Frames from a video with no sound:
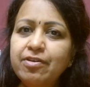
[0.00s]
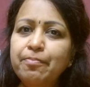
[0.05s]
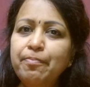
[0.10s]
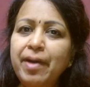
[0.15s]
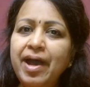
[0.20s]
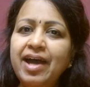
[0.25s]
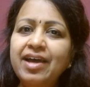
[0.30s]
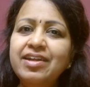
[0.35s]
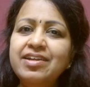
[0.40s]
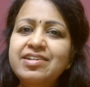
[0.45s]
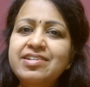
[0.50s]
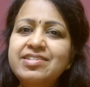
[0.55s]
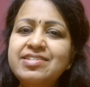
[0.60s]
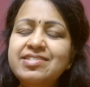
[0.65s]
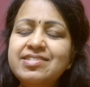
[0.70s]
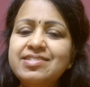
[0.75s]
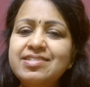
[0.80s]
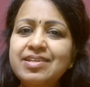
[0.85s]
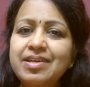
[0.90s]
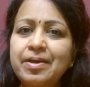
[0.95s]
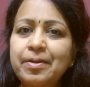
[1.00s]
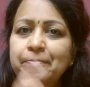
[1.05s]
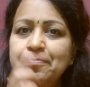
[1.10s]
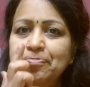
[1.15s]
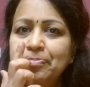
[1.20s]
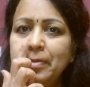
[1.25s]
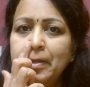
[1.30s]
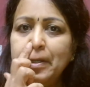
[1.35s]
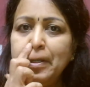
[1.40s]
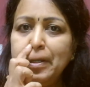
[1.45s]
parents
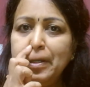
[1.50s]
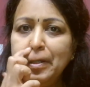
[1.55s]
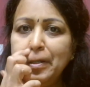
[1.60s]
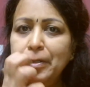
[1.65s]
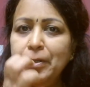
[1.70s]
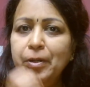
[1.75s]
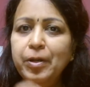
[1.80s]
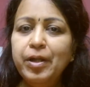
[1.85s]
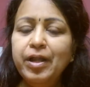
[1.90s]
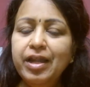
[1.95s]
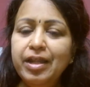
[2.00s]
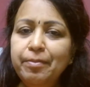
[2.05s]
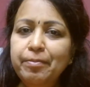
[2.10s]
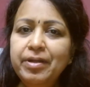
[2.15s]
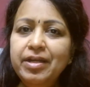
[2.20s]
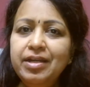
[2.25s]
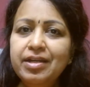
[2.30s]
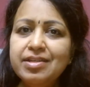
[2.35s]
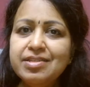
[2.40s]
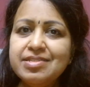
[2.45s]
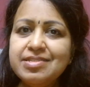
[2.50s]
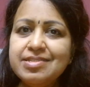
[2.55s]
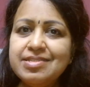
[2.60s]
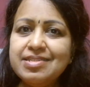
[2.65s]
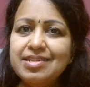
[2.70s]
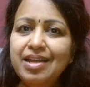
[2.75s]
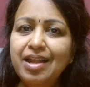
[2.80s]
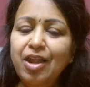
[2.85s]
are limitless.